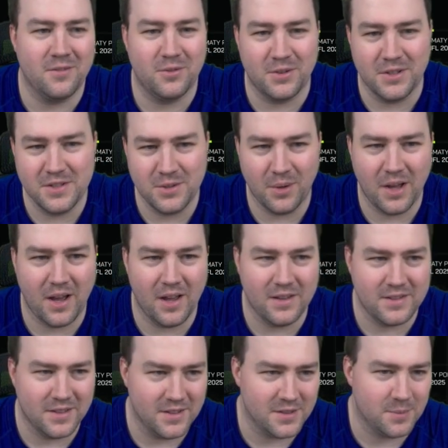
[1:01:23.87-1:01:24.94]
For these two
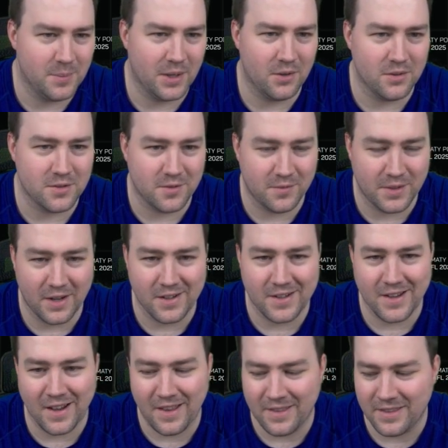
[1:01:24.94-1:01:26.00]
guys, it's because of their
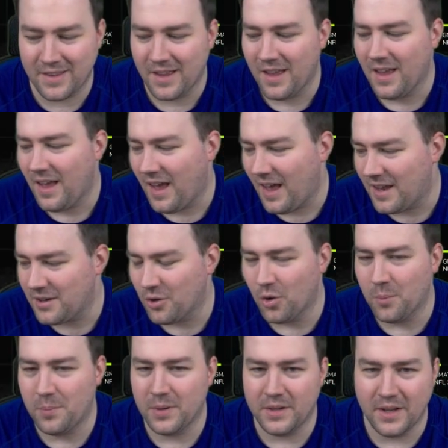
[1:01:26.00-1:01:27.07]
talent and
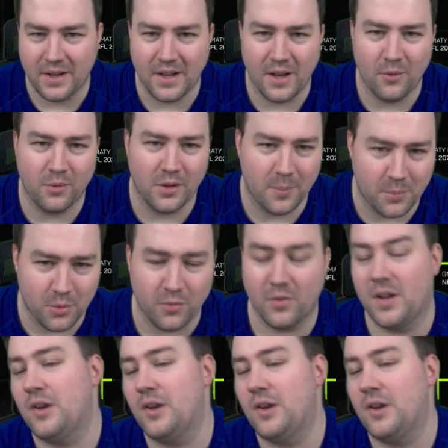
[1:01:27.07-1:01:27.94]
hope that they will improve.